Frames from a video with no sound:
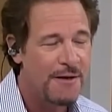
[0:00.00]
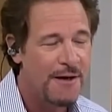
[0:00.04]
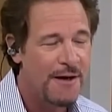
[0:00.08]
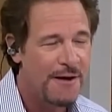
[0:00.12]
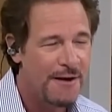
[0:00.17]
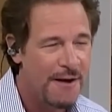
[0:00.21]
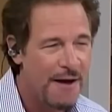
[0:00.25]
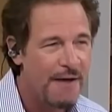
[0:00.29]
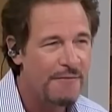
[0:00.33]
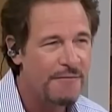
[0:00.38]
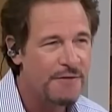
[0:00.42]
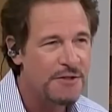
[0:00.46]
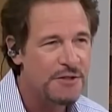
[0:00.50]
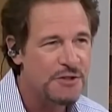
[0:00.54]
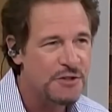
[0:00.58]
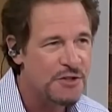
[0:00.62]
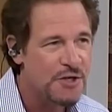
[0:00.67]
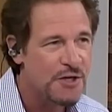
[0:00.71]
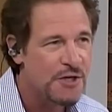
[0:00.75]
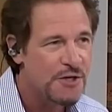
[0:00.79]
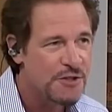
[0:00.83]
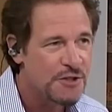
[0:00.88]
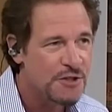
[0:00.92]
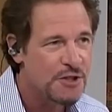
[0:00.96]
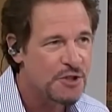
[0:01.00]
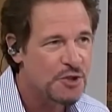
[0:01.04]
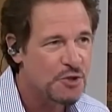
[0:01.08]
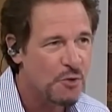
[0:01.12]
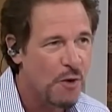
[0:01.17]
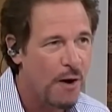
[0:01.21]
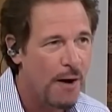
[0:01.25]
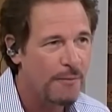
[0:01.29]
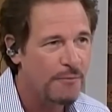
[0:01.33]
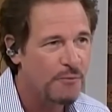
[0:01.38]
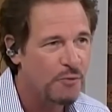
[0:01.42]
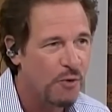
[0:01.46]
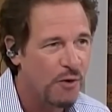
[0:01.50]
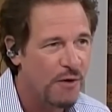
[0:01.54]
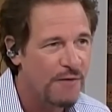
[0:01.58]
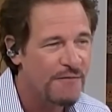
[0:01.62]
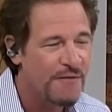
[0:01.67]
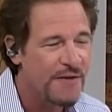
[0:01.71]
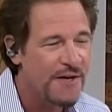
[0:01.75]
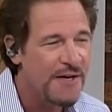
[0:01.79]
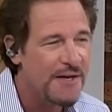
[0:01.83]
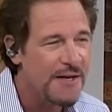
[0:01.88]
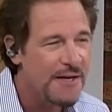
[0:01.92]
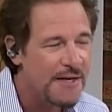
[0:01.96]
And Evans just dropped one of
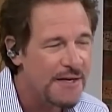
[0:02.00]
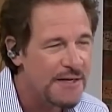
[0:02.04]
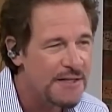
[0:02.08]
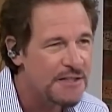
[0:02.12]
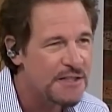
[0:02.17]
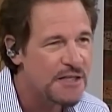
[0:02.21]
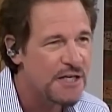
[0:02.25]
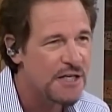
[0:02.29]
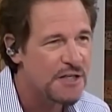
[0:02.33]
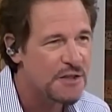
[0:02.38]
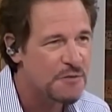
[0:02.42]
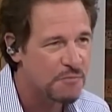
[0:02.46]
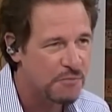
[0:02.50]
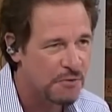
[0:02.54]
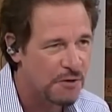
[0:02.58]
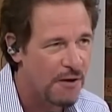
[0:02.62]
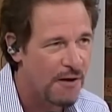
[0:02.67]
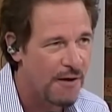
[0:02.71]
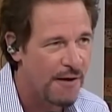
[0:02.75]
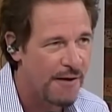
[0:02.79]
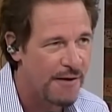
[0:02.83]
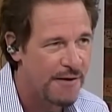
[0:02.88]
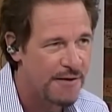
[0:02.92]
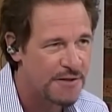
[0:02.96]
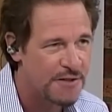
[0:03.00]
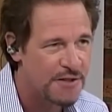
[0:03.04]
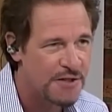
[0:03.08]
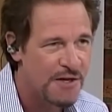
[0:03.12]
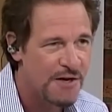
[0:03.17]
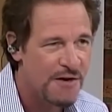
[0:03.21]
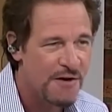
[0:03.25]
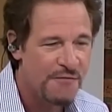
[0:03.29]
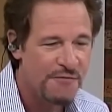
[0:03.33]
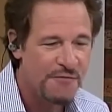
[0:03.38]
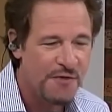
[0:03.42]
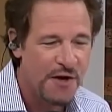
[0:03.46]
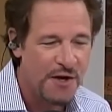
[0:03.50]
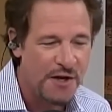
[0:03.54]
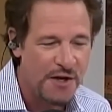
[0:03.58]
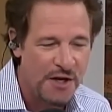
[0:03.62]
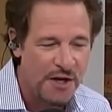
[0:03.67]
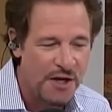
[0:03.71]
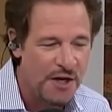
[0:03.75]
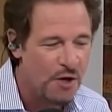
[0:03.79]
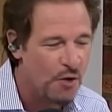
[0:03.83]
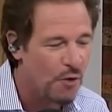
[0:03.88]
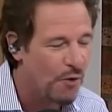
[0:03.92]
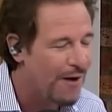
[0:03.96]
the easiest plays that
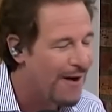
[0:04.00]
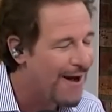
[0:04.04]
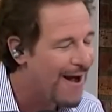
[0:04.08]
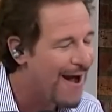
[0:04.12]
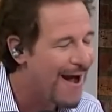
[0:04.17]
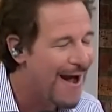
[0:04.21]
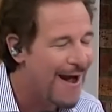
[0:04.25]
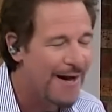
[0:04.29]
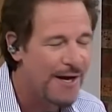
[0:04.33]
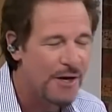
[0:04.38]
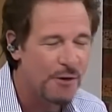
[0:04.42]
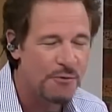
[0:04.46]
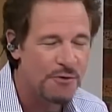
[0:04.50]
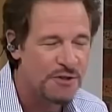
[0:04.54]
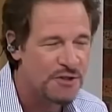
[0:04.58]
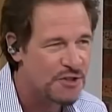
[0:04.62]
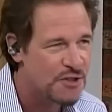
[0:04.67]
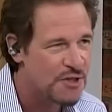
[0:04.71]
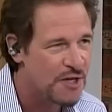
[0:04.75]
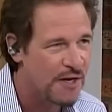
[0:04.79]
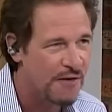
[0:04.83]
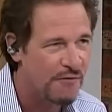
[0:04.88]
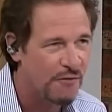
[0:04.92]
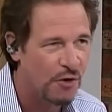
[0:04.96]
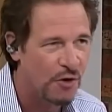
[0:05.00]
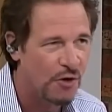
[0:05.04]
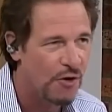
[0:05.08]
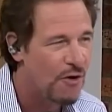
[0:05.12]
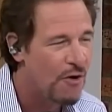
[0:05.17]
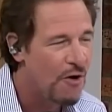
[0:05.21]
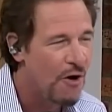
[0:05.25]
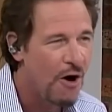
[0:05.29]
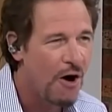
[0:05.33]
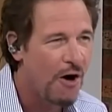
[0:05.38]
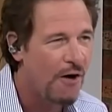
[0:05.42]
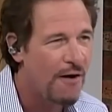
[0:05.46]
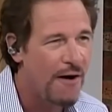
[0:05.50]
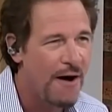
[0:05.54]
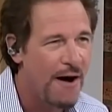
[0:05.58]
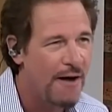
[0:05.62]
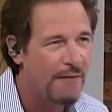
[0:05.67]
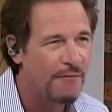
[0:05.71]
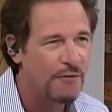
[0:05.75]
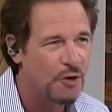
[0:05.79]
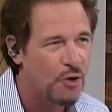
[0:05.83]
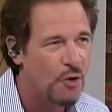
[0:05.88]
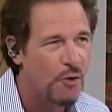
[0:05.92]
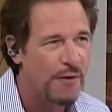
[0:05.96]
he or any receiver are
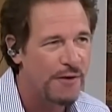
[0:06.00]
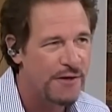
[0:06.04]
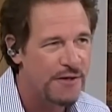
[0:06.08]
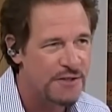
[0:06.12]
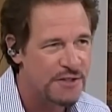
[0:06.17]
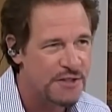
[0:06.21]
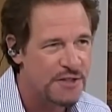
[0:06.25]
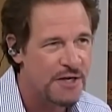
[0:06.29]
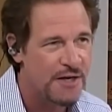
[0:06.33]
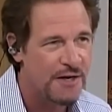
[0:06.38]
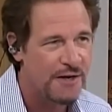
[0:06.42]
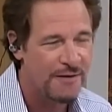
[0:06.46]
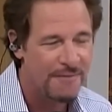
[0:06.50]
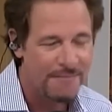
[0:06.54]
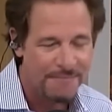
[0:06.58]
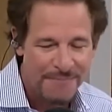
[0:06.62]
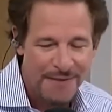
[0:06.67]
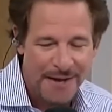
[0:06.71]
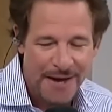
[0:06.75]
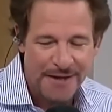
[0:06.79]
ever going to see,